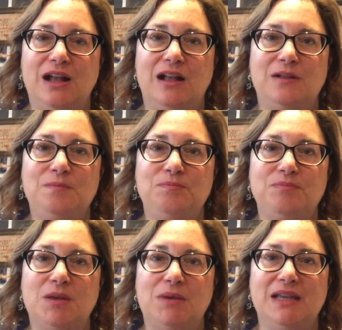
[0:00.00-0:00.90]

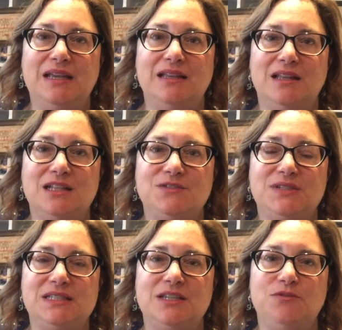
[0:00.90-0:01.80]
My in-laws
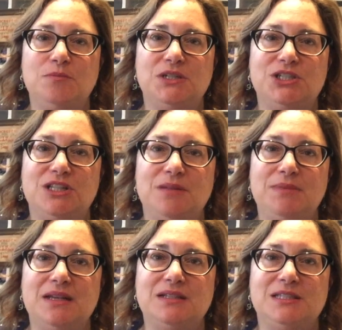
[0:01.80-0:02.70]
visited from British Columbia,